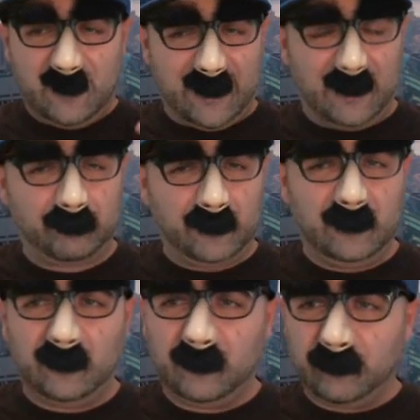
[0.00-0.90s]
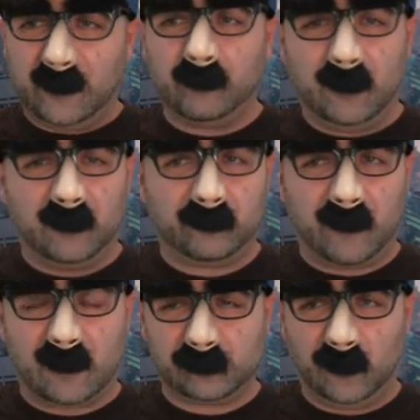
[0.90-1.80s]
happy, great month
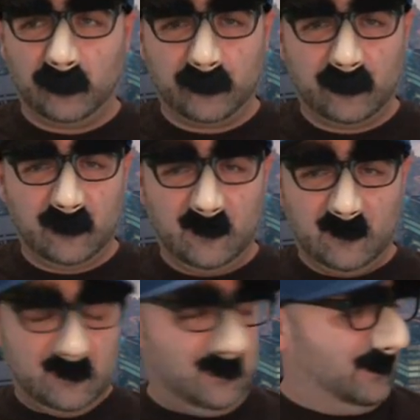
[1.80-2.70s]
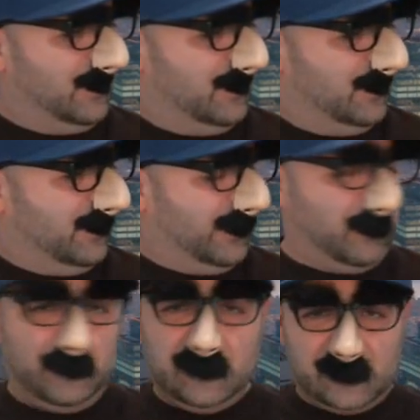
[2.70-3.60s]
for October.
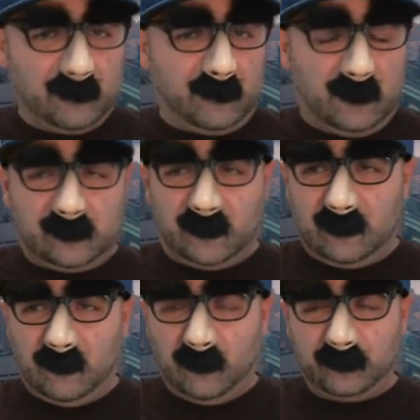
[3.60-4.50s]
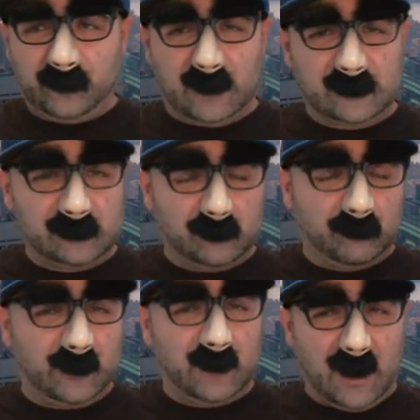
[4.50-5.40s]
And be safe out there. Hopefully you guys have
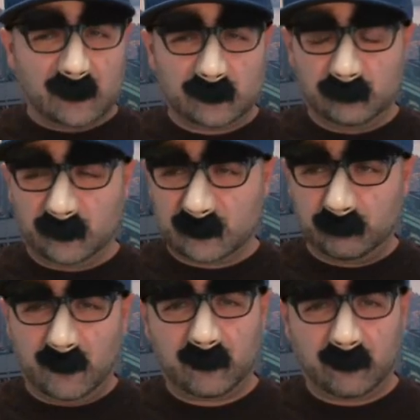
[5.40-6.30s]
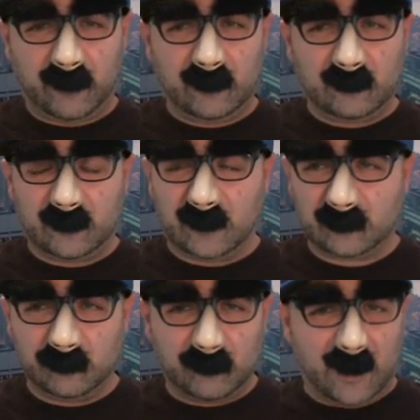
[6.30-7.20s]
some great costumes. You'll smell great. And
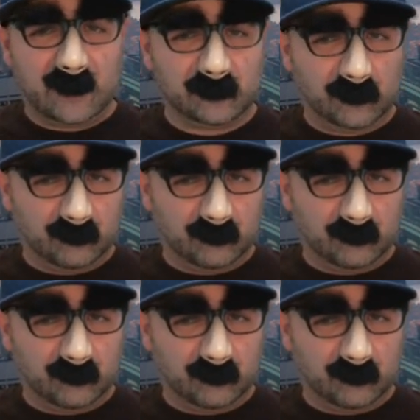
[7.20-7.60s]
I'll see you guys in